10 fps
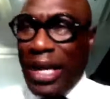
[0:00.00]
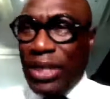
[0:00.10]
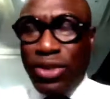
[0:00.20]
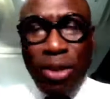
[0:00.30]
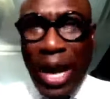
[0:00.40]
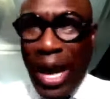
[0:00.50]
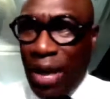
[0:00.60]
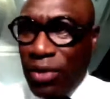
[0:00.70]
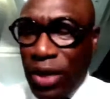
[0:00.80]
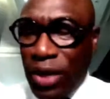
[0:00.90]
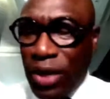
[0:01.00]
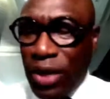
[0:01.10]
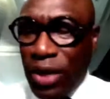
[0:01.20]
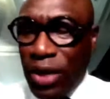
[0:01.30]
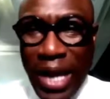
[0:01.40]
Let's not have
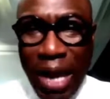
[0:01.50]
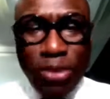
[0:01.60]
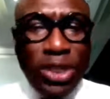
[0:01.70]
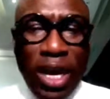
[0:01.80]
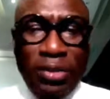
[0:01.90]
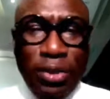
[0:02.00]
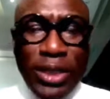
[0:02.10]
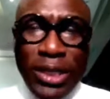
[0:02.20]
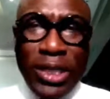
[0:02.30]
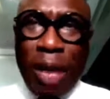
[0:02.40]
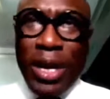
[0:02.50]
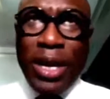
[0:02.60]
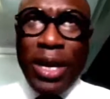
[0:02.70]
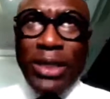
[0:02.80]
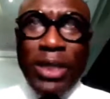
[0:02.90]
too many outside voices coming
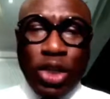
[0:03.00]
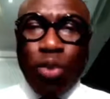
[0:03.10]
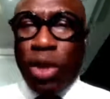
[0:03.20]
and asking us,